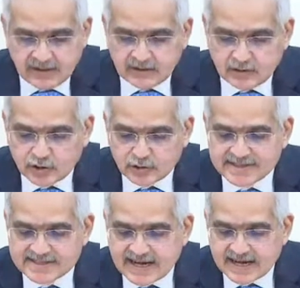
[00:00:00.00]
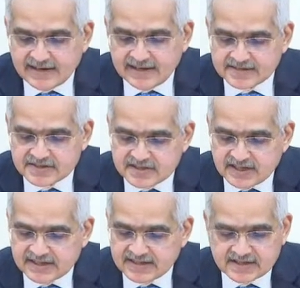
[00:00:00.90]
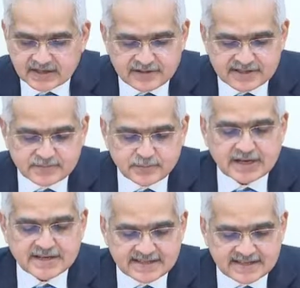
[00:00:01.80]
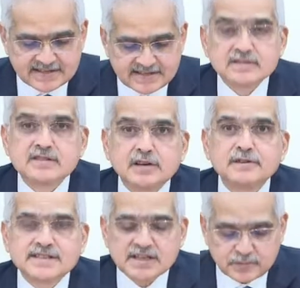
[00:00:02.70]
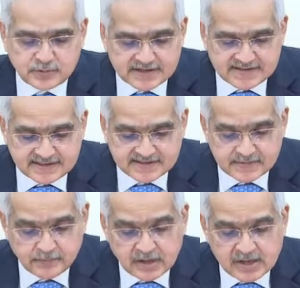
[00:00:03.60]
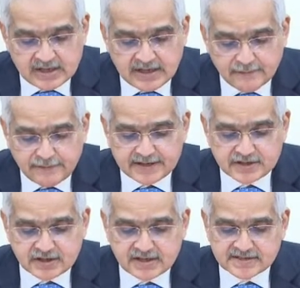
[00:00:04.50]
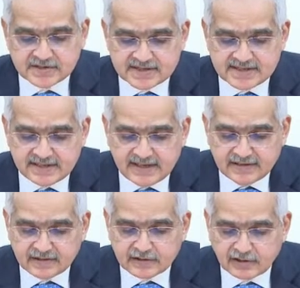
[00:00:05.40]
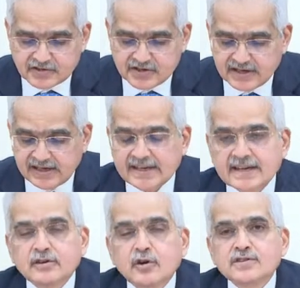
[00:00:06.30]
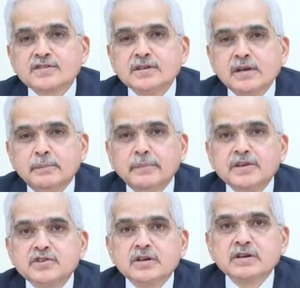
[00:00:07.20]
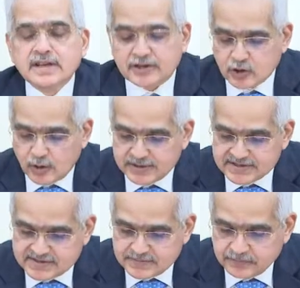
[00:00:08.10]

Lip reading: Notwithstanding sticky services prices, inflation is receding grudgingly across major economies.